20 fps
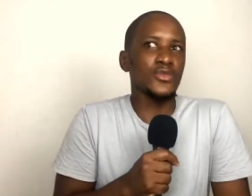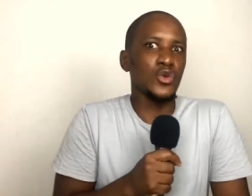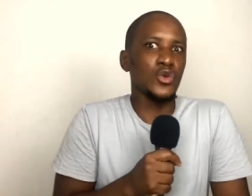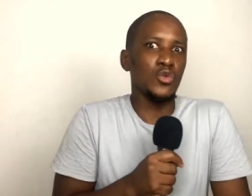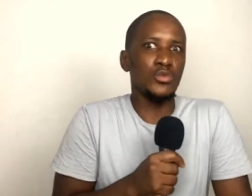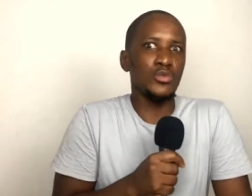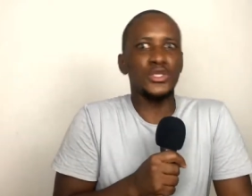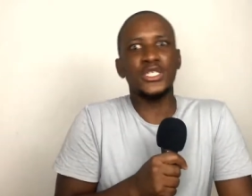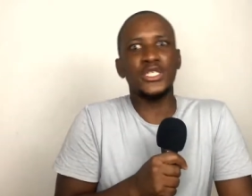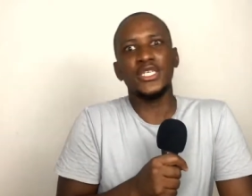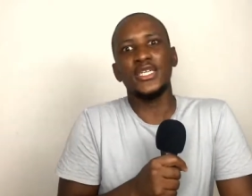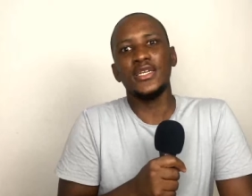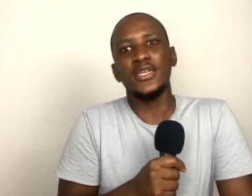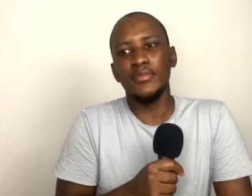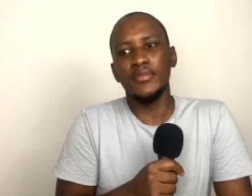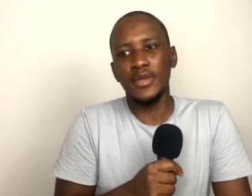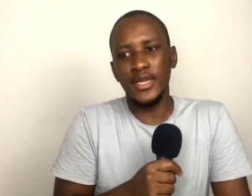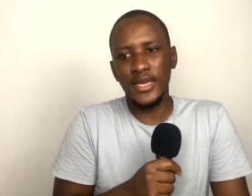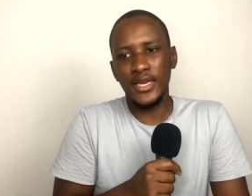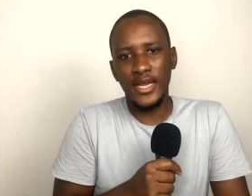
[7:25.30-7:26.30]
machine
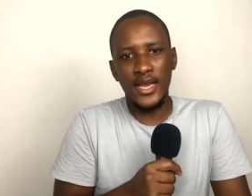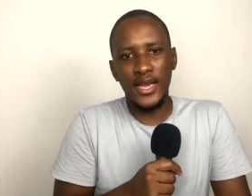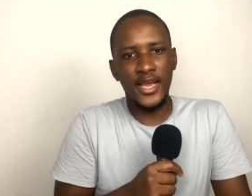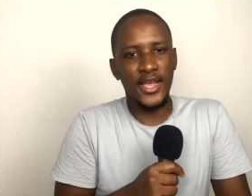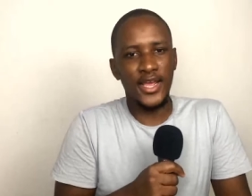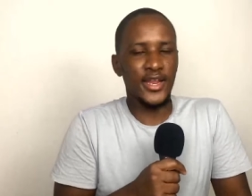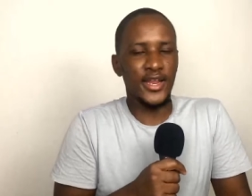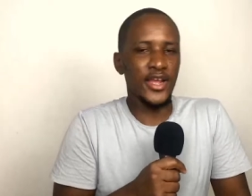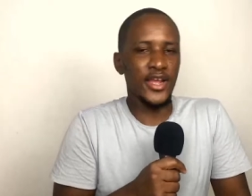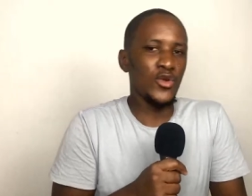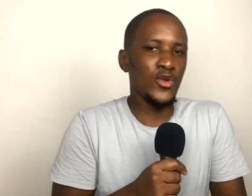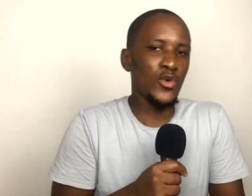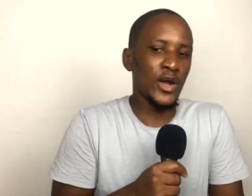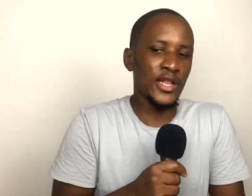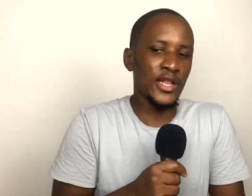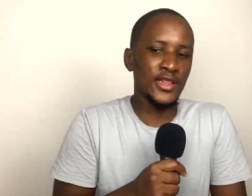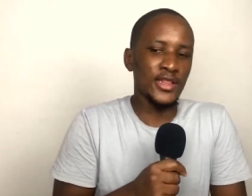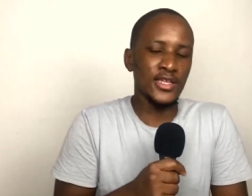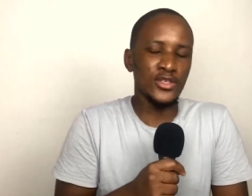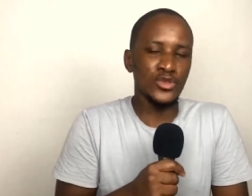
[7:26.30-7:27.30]
mina and i know
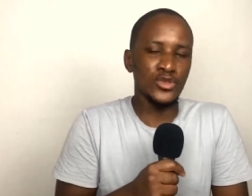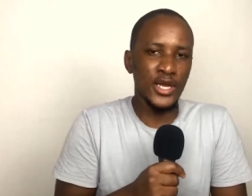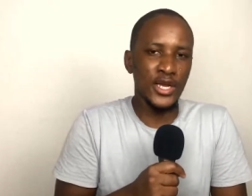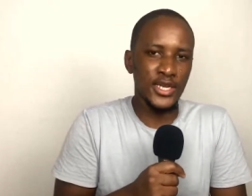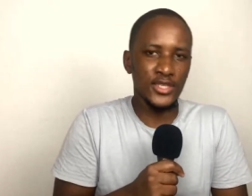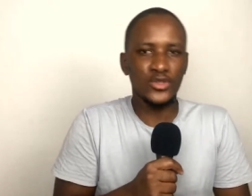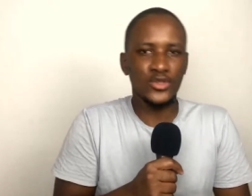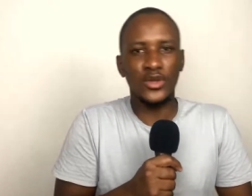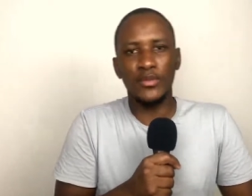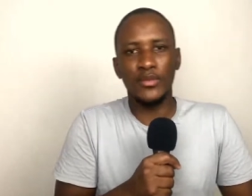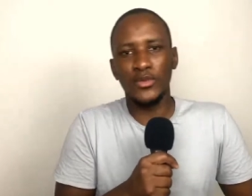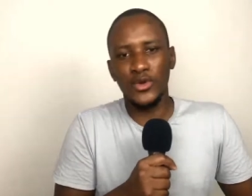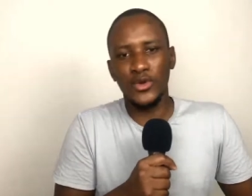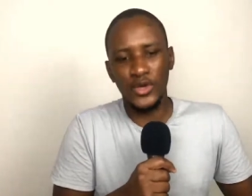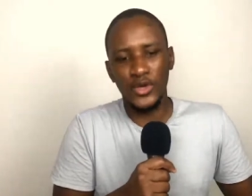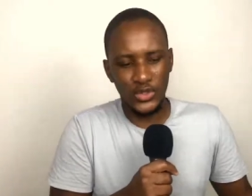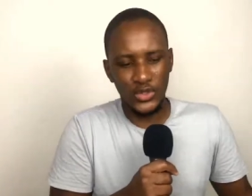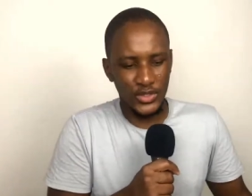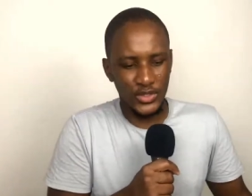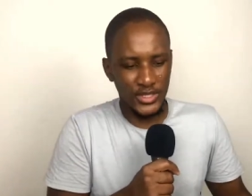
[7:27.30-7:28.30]
others so i'm going
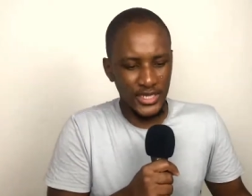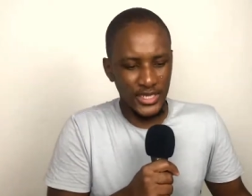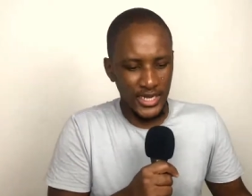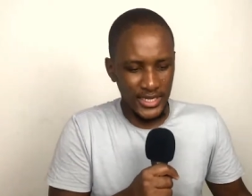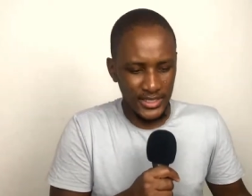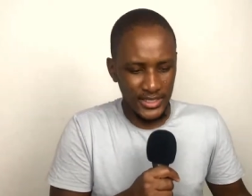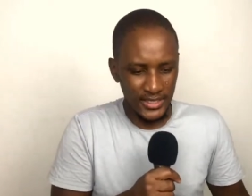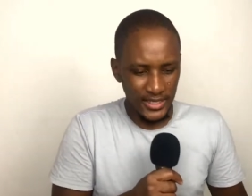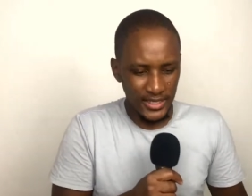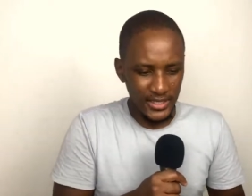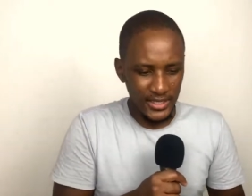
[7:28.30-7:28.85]
to start